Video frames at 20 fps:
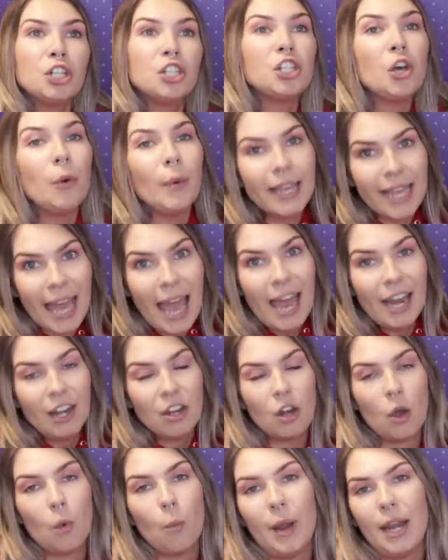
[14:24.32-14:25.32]
So
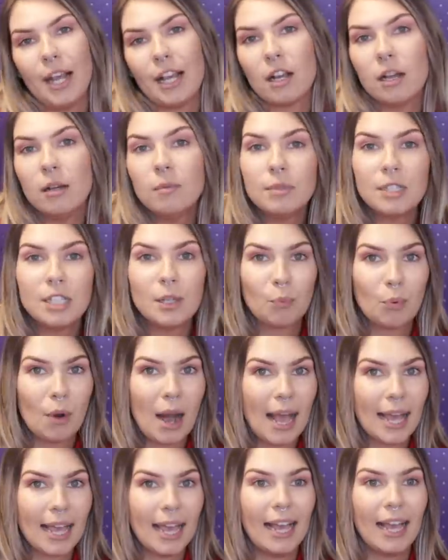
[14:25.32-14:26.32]
again, when it comes to
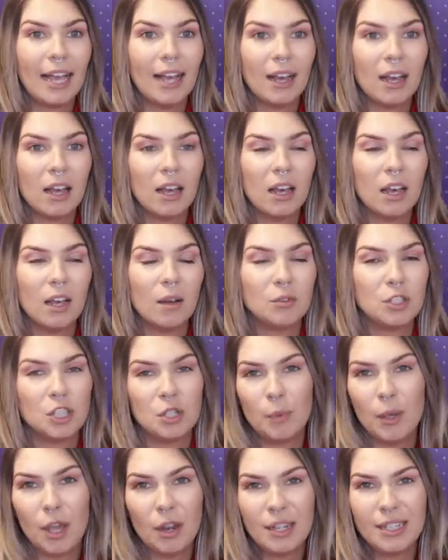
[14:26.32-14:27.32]
bragging,
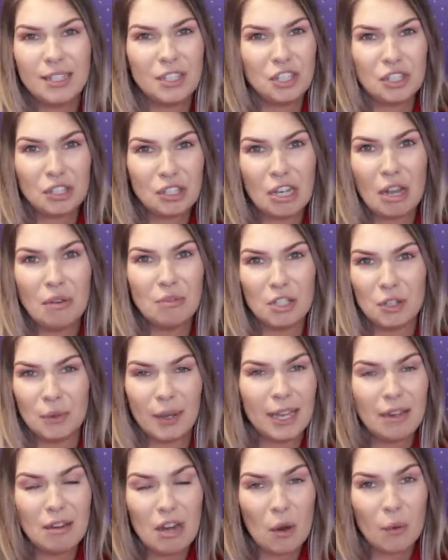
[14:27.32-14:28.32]
to be honest, just don't do
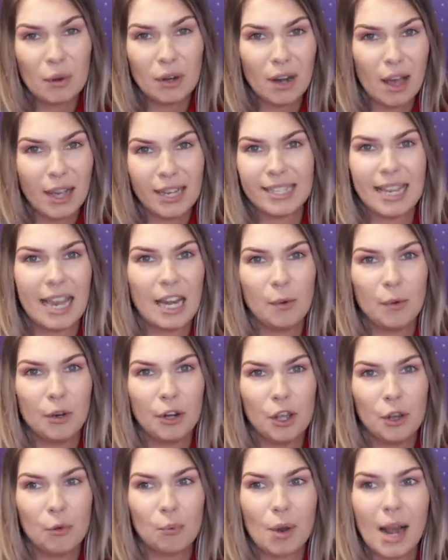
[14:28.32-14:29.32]
it. No one likes
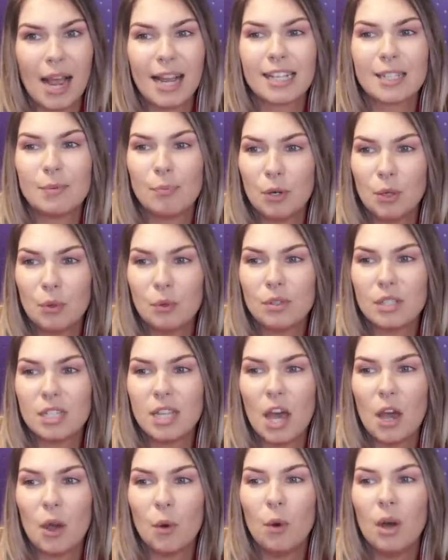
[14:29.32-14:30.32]
anyone who brags, but
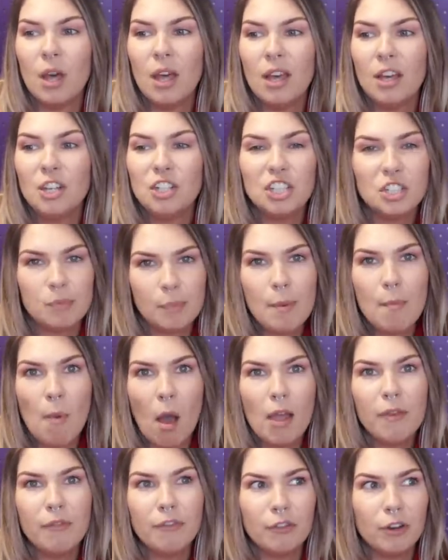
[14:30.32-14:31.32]
also just be
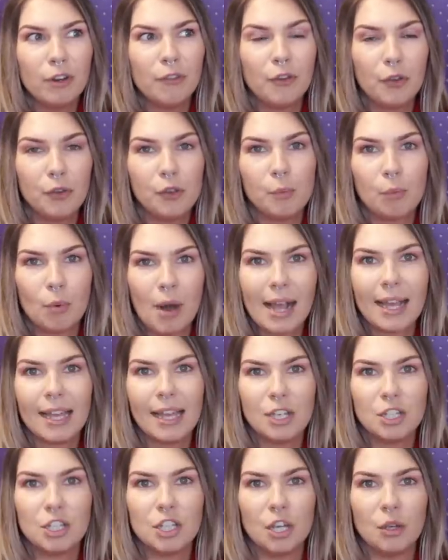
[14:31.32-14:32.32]
mindful of who you're
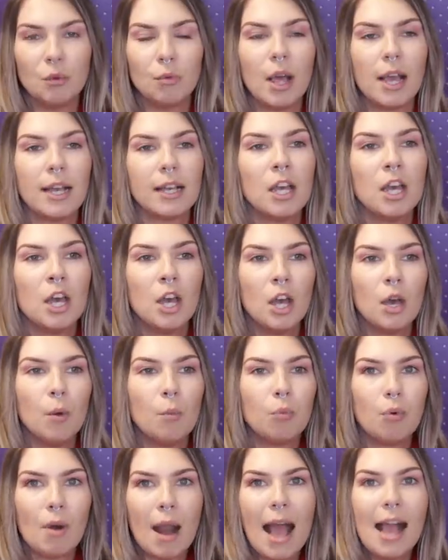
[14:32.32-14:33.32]
bragging to. Like,
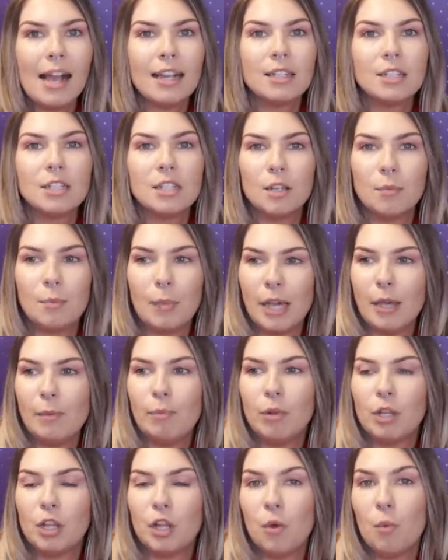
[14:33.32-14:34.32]
brag to
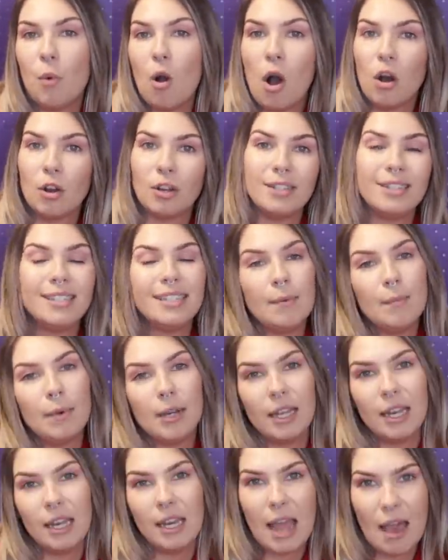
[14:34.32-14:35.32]
people who are on a
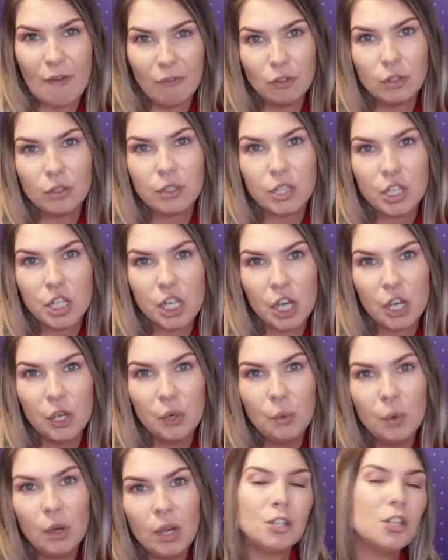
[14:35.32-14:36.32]
similar level to
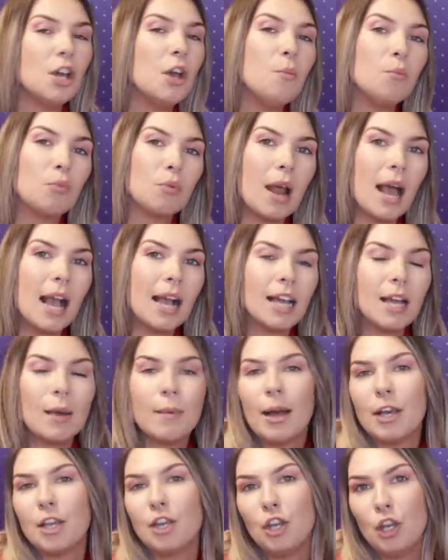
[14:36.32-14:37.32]
you. Don't brag
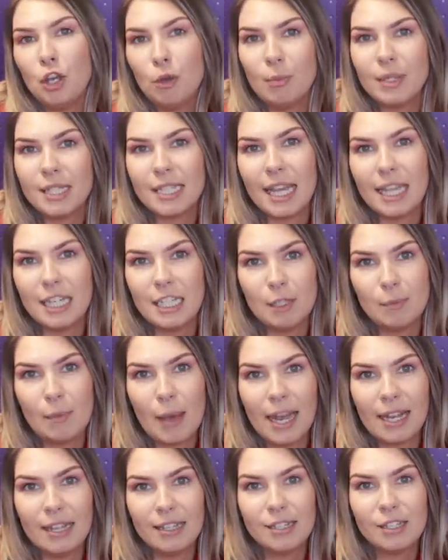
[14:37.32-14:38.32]
about your new
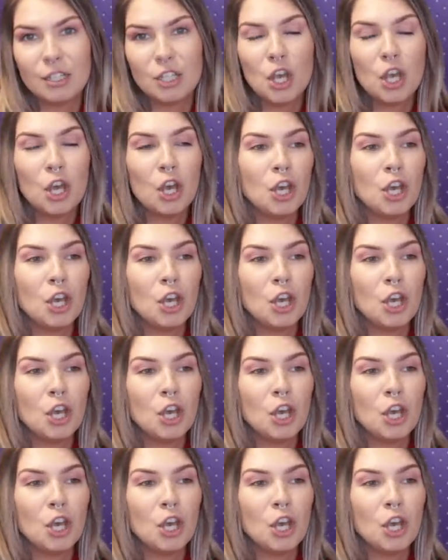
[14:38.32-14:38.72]
Mercedes-Benz